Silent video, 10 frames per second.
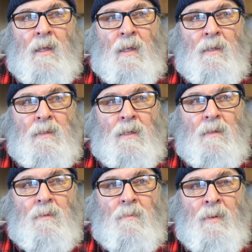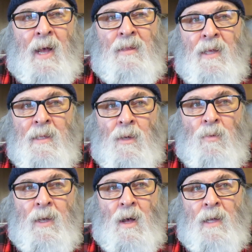and uh, but I think that
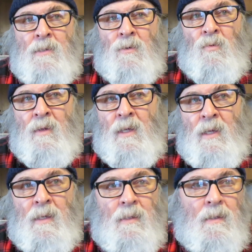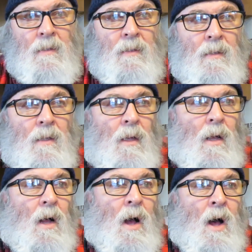we ought to read
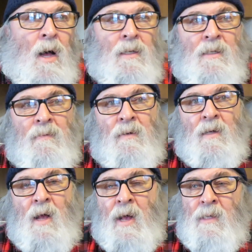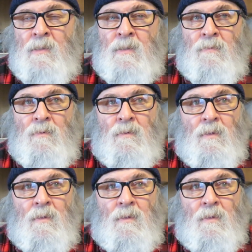all different kinds of